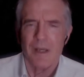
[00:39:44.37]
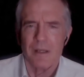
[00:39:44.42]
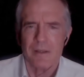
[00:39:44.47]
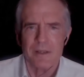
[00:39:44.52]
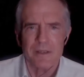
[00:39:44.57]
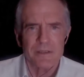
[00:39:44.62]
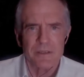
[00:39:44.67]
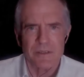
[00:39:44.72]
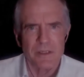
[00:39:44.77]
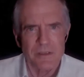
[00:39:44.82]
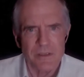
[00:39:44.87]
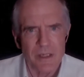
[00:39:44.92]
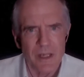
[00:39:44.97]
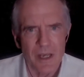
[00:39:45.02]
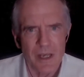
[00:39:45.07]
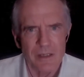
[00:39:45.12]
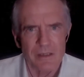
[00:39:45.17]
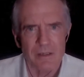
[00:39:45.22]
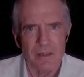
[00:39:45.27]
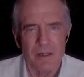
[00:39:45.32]
This is a
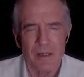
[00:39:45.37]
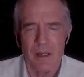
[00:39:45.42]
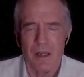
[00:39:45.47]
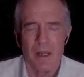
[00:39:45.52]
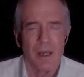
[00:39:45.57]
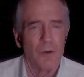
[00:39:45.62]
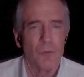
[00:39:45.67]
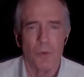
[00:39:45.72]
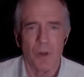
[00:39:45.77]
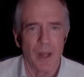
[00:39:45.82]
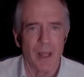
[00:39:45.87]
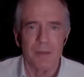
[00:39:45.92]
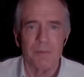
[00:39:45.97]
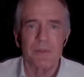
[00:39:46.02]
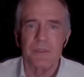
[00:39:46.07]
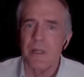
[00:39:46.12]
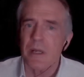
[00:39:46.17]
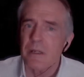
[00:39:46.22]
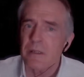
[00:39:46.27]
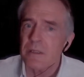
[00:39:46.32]
scandal. Will
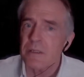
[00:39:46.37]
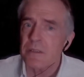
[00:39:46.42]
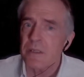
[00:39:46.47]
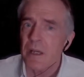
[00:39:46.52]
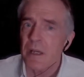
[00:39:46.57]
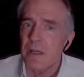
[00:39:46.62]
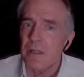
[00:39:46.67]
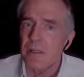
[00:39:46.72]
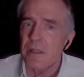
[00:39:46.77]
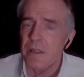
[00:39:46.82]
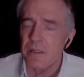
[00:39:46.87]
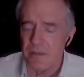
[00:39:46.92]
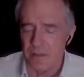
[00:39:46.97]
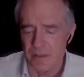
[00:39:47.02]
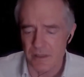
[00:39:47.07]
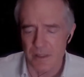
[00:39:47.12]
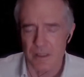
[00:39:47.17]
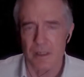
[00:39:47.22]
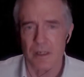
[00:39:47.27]
Amazon decide that